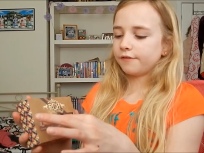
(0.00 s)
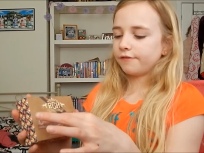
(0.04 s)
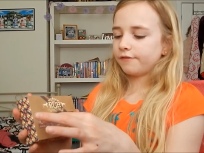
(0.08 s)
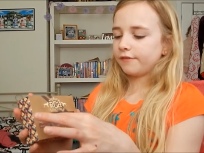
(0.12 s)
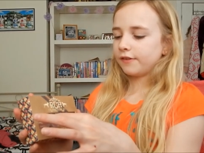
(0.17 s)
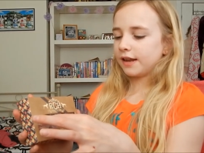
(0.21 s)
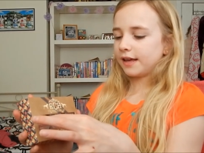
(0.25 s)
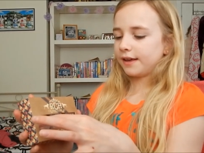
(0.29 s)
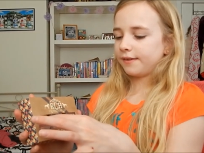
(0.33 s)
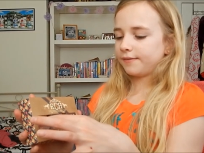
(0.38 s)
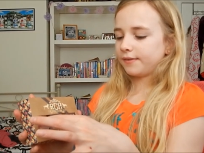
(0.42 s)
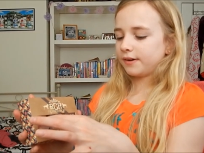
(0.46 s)

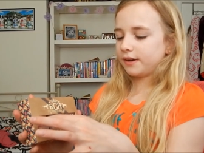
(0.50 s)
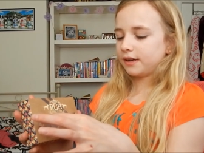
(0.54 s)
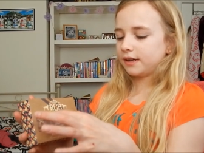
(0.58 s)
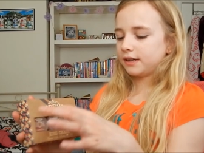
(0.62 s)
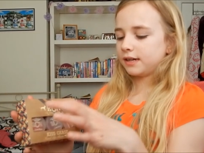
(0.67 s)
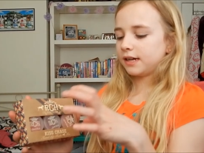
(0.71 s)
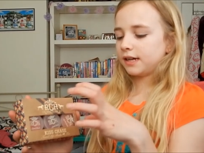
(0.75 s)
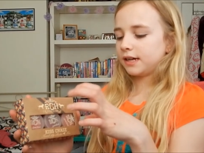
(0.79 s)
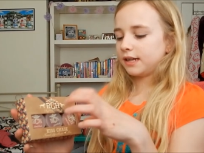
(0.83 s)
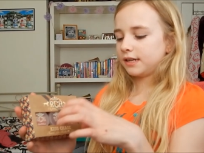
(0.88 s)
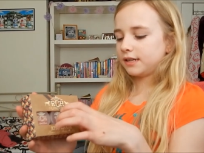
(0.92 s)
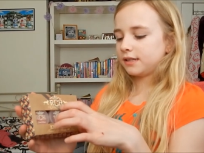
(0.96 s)
flavour
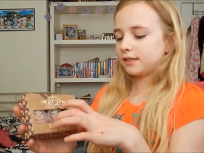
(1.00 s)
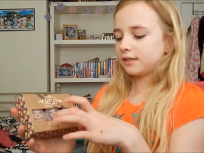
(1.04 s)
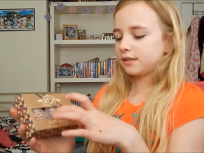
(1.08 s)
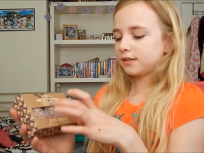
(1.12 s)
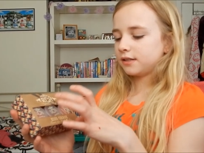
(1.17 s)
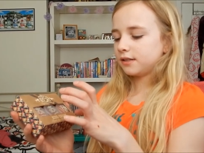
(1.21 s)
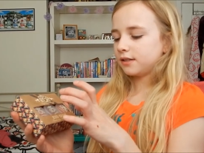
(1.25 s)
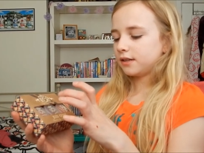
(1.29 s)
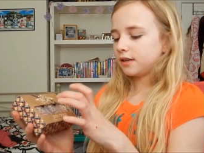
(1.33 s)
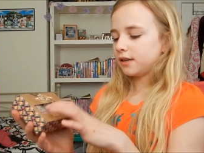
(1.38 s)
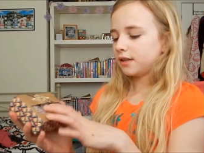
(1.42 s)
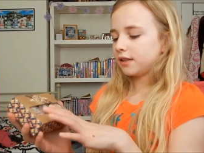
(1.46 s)
and
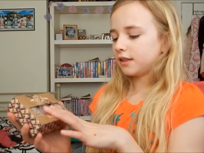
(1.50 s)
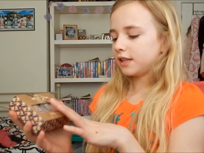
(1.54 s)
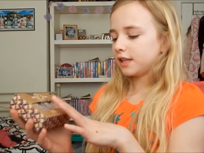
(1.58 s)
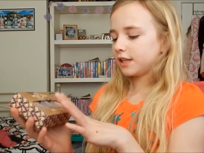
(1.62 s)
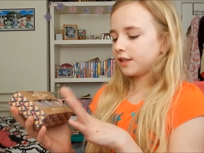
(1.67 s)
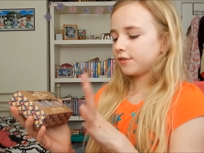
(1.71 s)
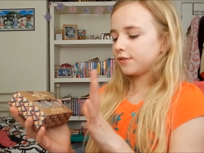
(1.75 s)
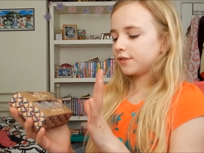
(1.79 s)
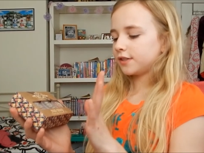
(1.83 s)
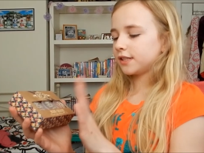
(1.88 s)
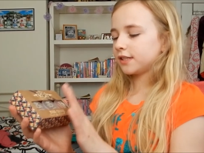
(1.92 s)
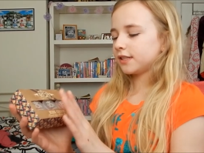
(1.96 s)

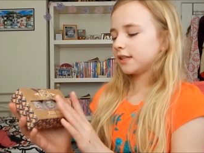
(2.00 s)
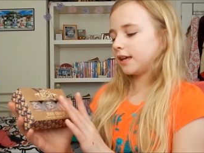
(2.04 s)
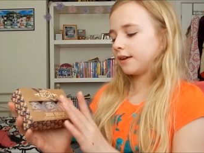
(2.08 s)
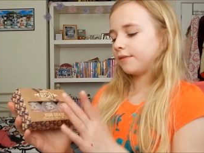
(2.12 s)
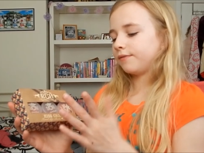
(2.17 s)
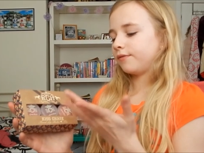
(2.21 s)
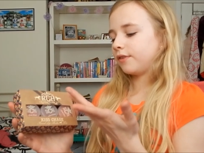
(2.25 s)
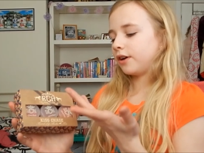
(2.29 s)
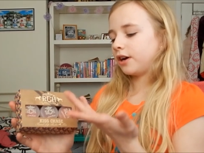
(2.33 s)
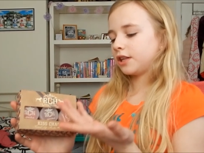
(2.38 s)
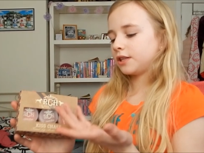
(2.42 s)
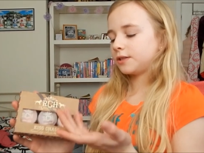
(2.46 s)
this one is like
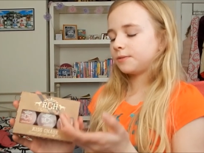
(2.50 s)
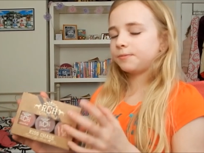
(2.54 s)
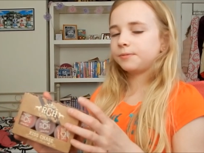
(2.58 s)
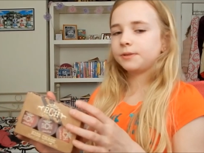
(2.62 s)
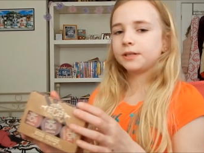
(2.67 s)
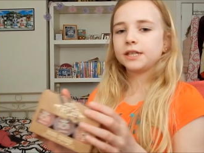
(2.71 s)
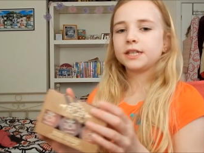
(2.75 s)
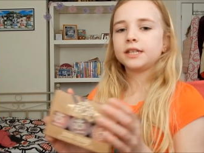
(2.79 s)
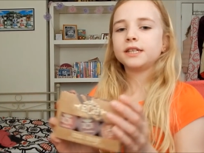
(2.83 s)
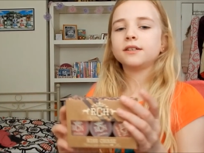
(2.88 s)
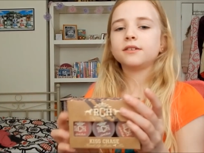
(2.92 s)
raspberry